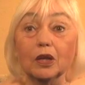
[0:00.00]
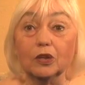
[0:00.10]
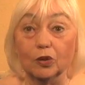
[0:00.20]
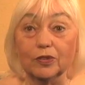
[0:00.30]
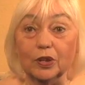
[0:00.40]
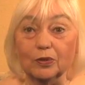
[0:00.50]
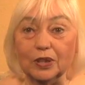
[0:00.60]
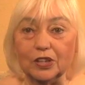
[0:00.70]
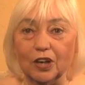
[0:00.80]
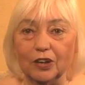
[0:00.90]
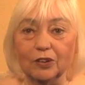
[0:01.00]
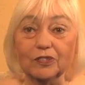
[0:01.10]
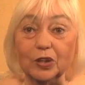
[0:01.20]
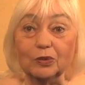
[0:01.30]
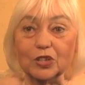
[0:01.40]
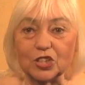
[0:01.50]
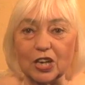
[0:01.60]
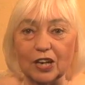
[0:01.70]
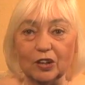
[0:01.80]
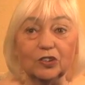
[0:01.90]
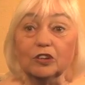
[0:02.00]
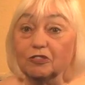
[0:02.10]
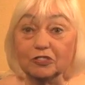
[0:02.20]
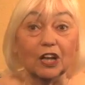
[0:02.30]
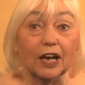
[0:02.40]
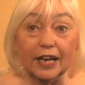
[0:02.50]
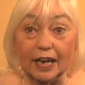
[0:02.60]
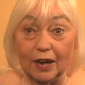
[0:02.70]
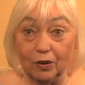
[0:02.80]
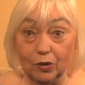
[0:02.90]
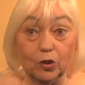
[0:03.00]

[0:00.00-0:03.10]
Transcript: You're the only daughter, the only child. You fly out.